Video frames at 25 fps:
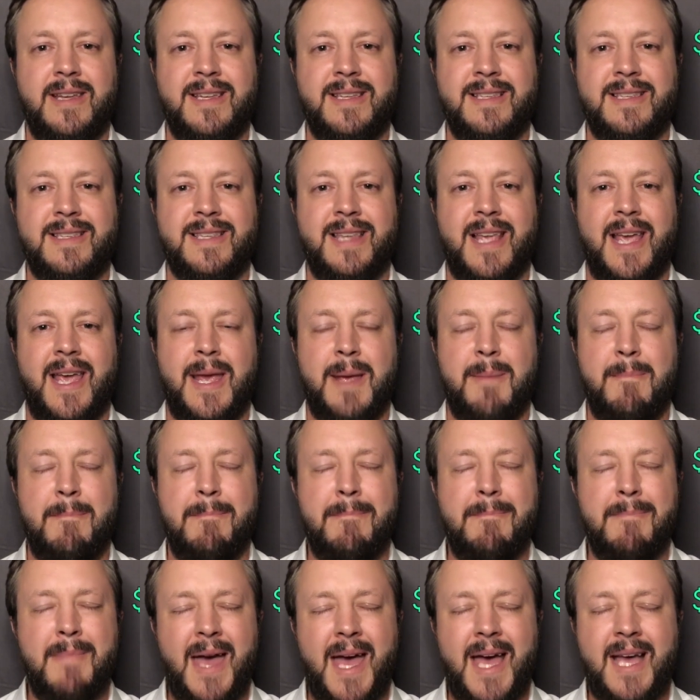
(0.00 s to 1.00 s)
is a
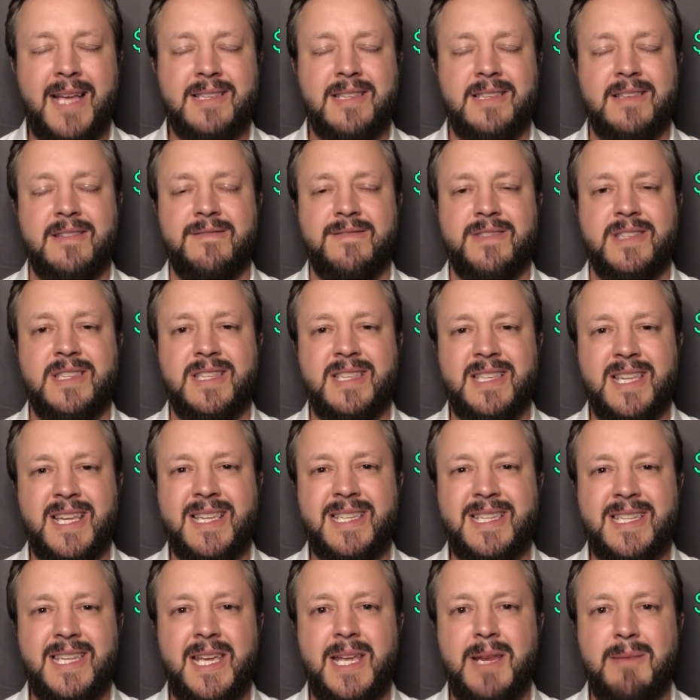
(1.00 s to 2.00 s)
massive
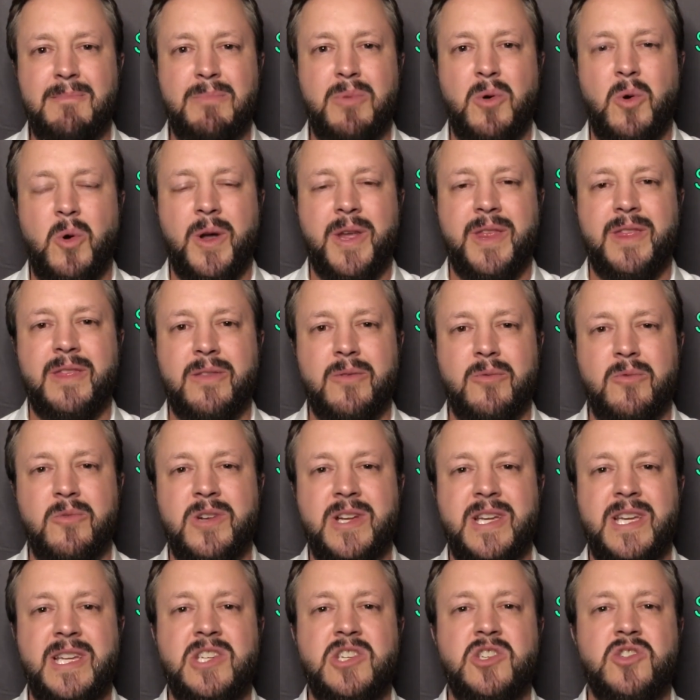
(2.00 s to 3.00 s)

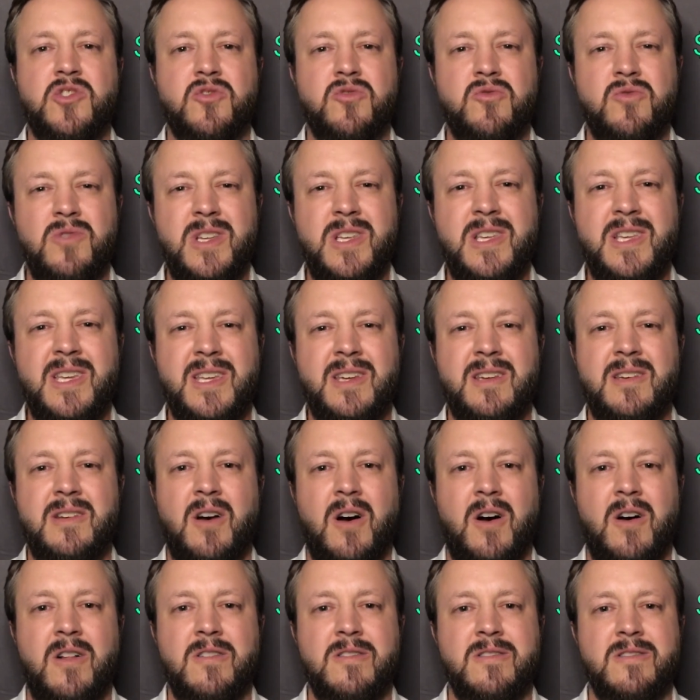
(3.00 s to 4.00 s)
$16.3
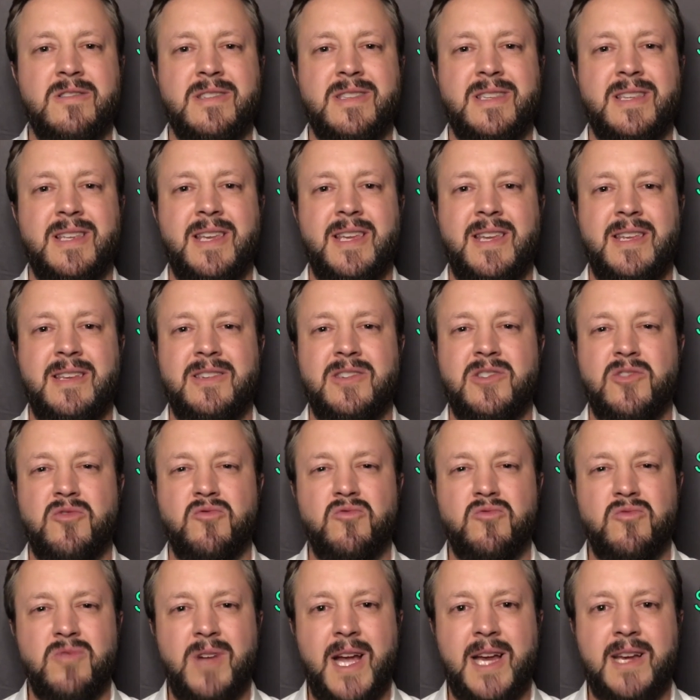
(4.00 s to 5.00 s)
trillion in
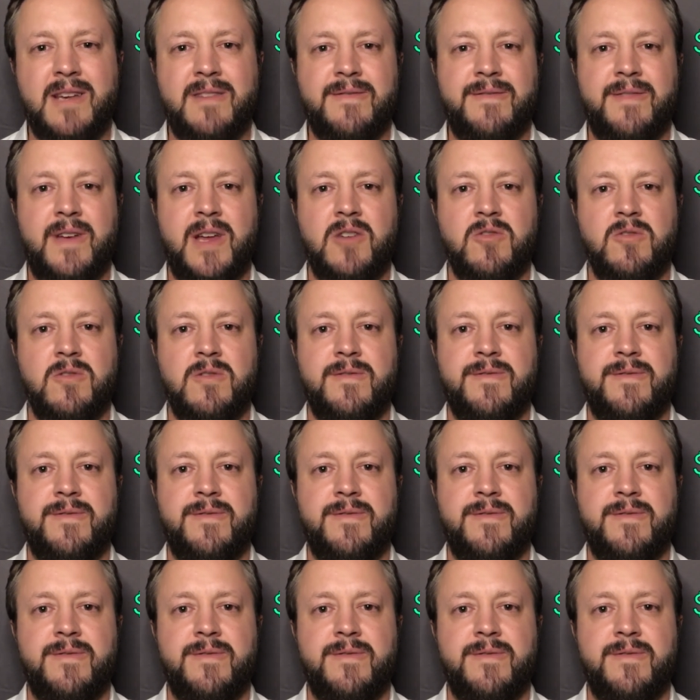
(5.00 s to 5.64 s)
direct federal